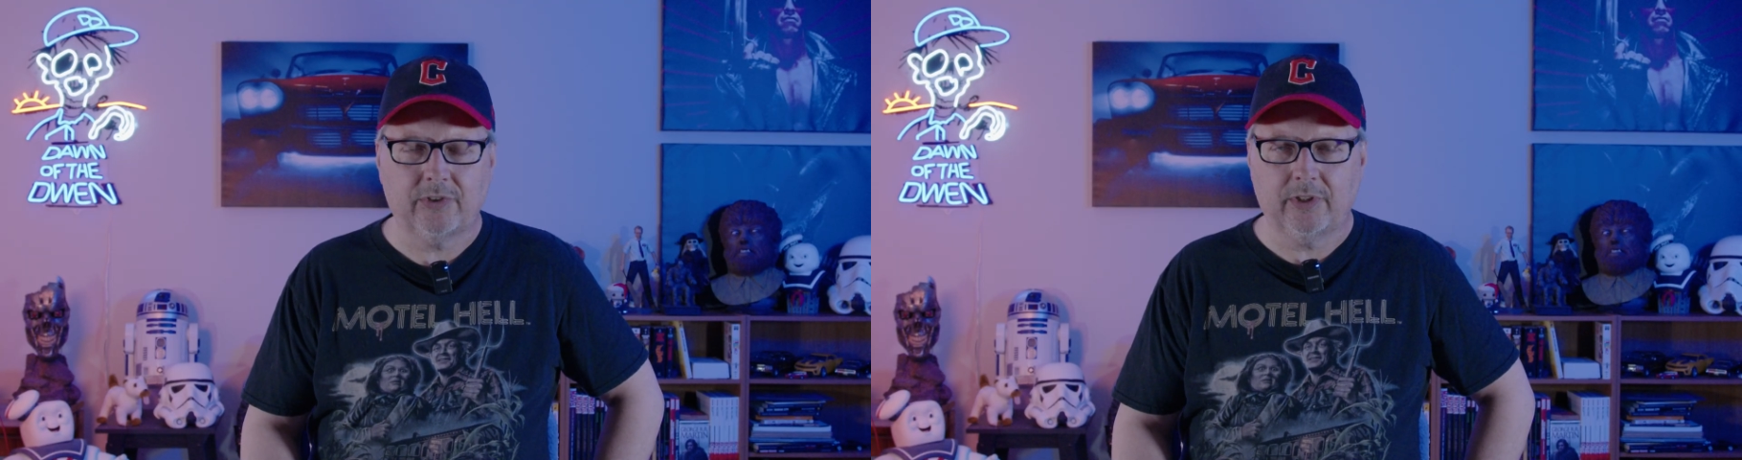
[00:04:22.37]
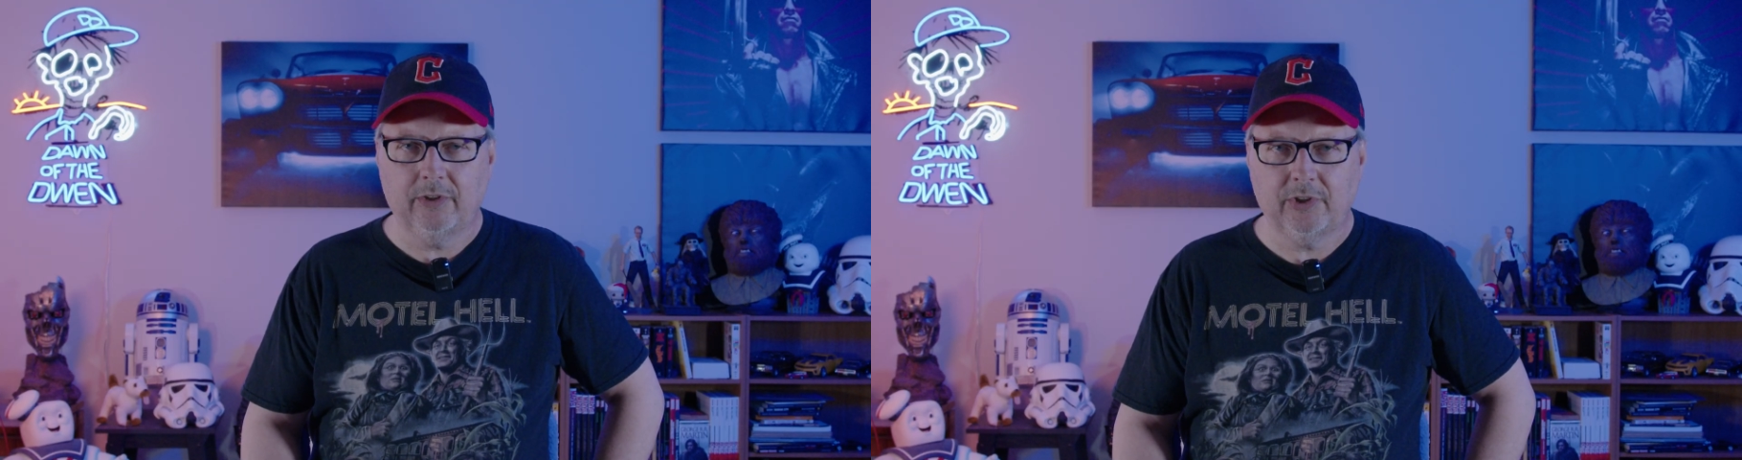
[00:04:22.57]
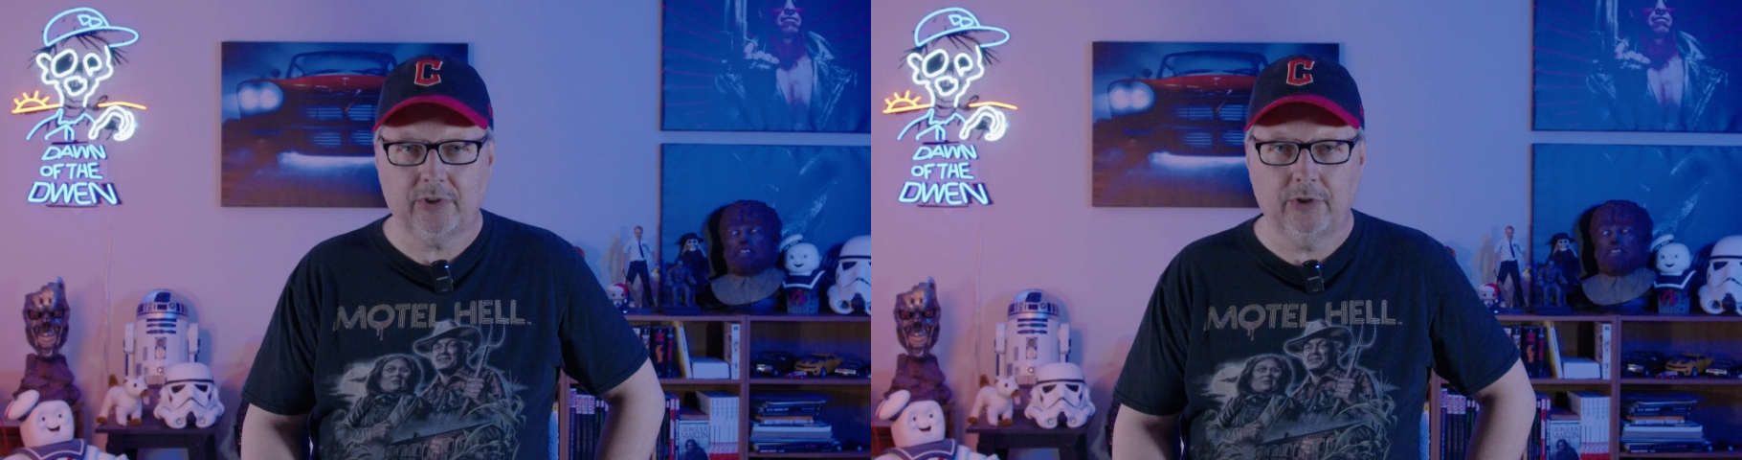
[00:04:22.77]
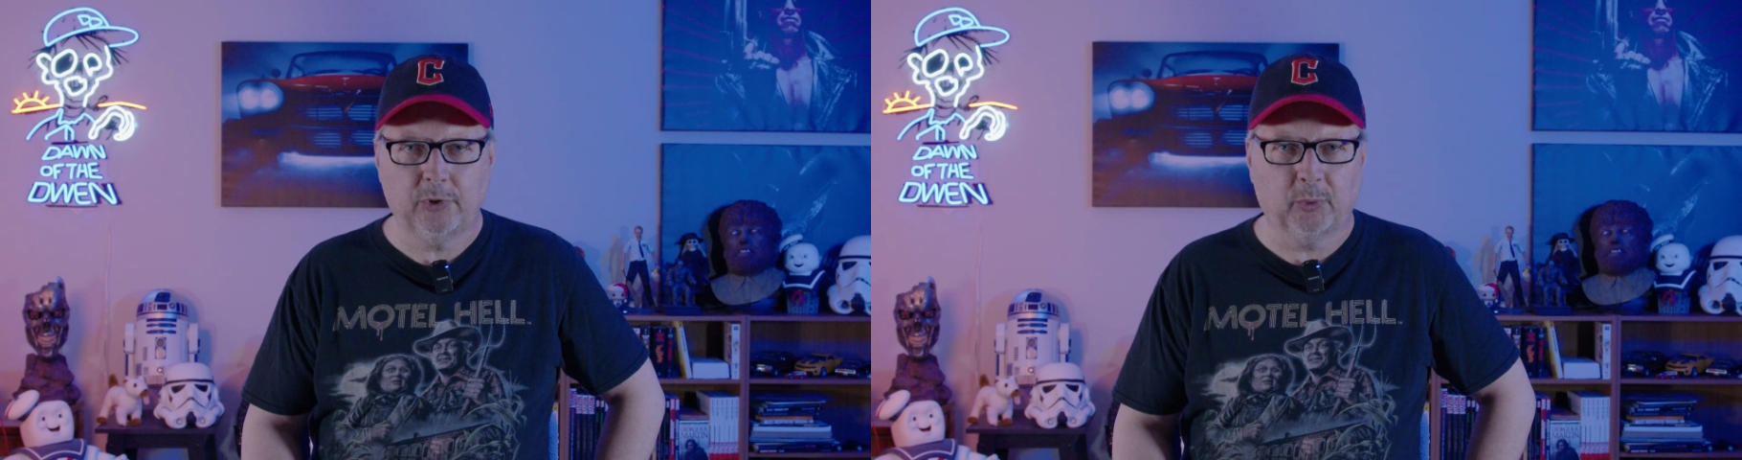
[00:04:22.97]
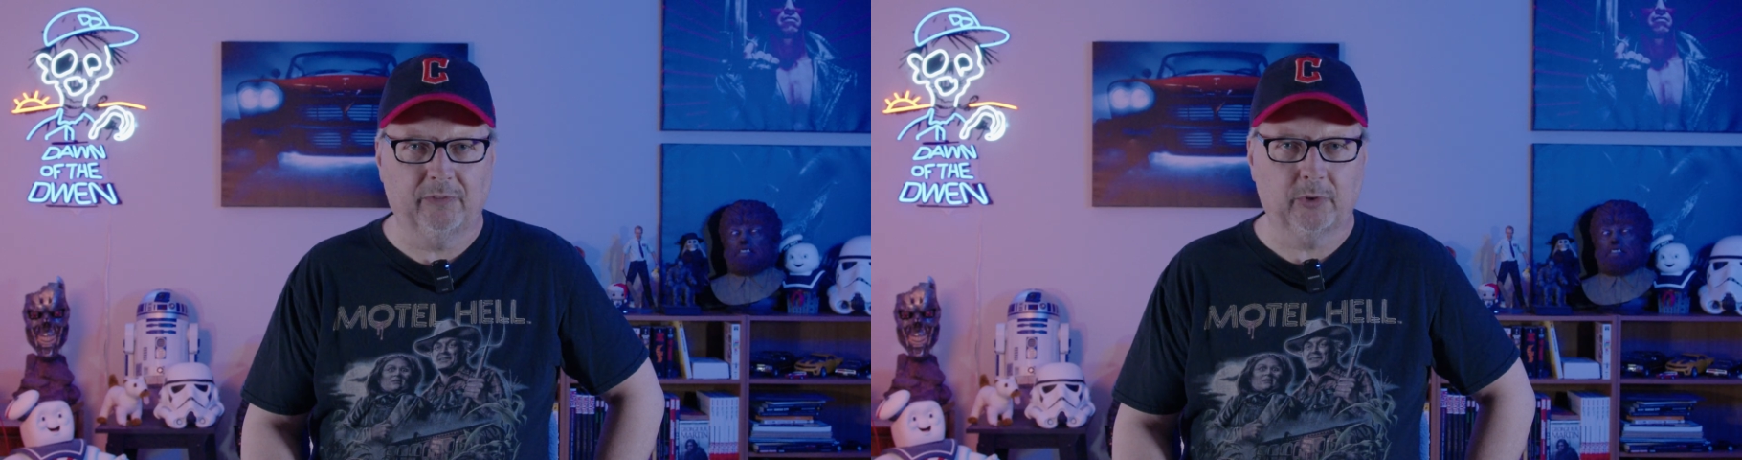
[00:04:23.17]
still just a
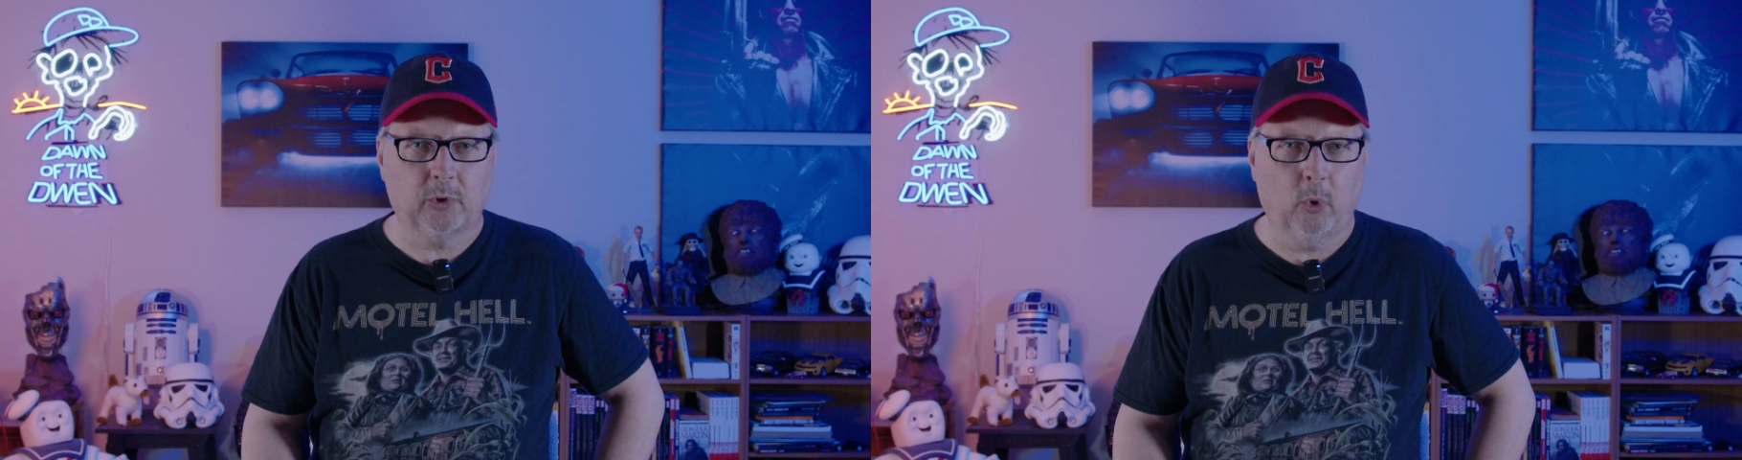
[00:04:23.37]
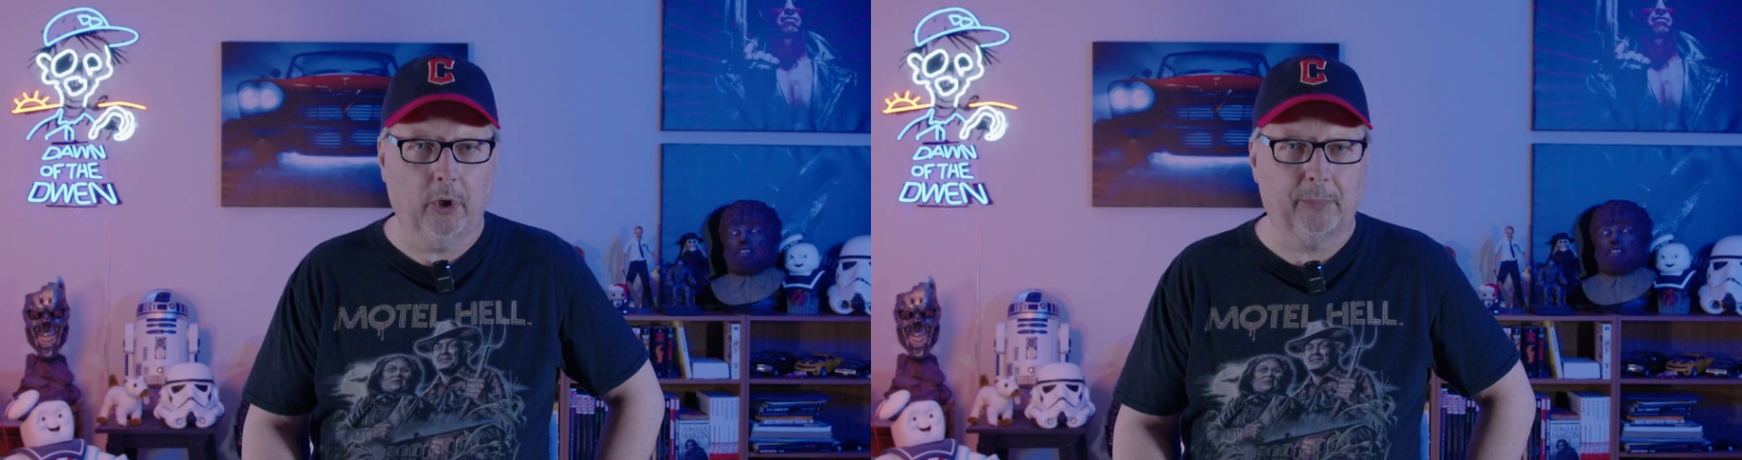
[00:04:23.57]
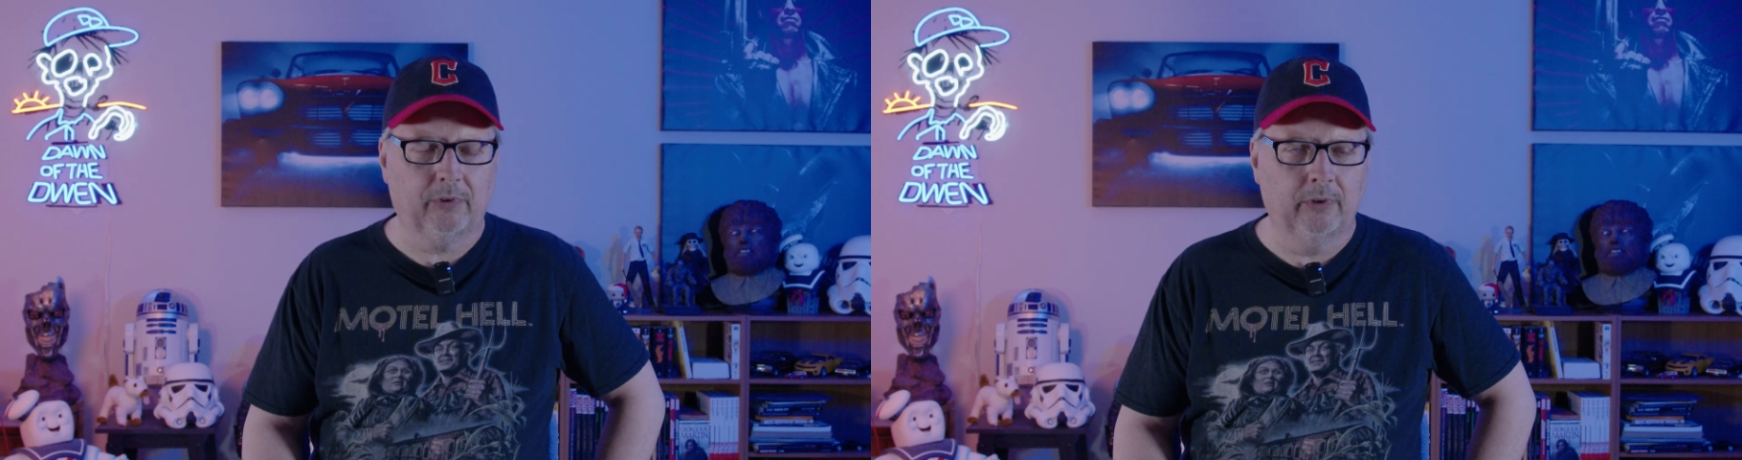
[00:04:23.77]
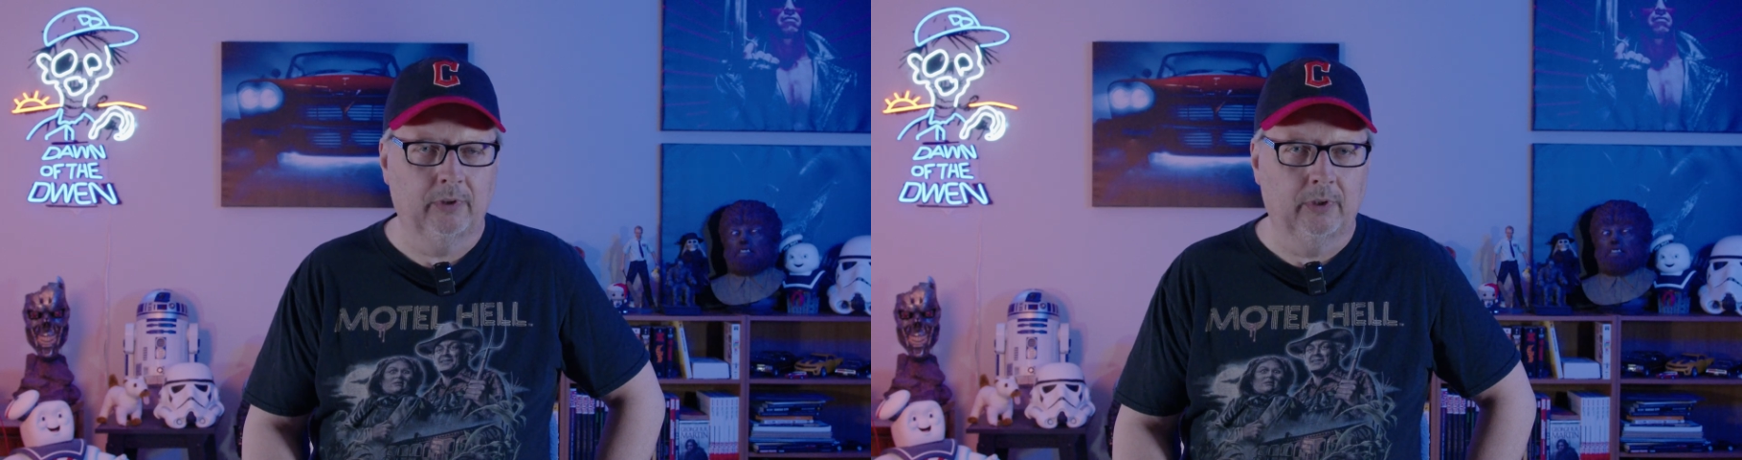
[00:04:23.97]
shriveled corpse.